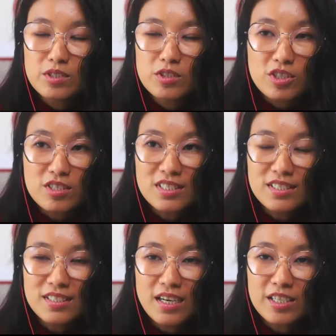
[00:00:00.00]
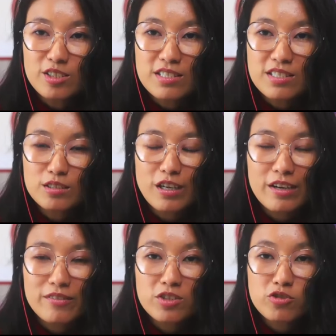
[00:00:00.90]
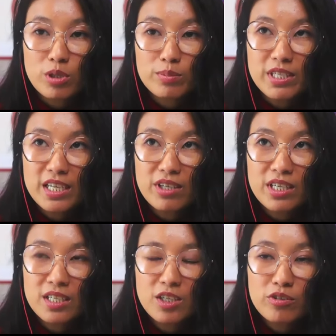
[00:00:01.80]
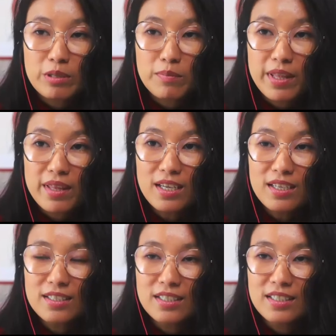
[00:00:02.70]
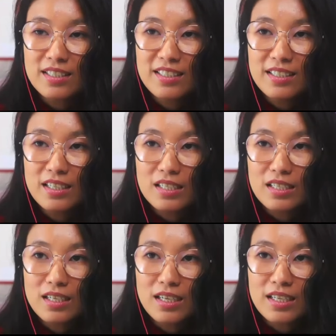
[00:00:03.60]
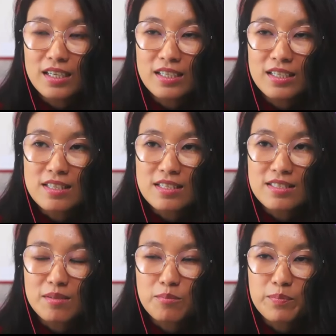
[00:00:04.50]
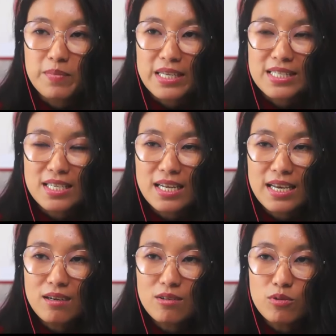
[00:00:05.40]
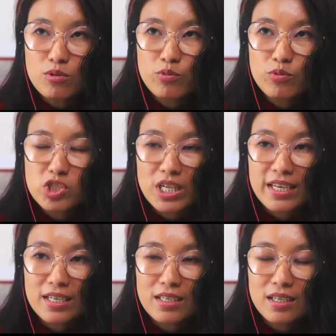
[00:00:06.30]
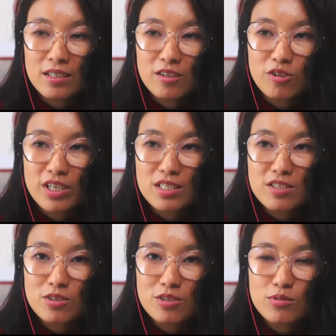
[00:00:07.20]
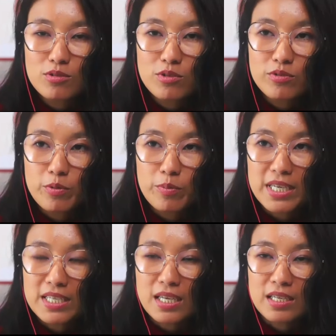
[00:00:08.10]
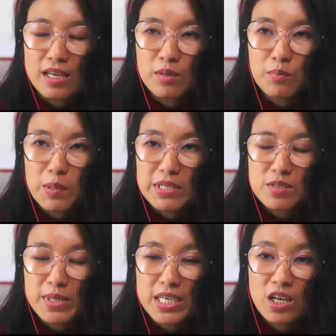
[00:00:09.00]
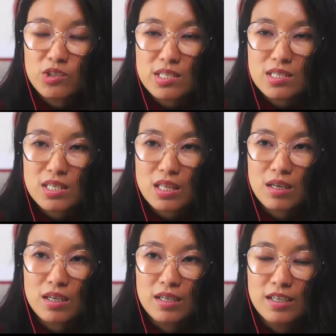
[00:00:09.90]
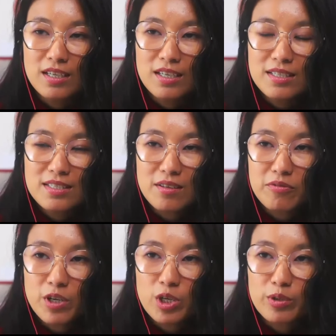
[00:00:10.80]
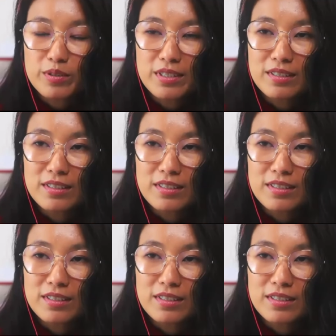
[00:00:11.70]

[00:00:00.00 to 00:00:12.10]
Jocelyn, are you still having trouble hearing your grandmother? Is it better now, or would you like Gloria to sort of repeat and maybe speak closer to the phone?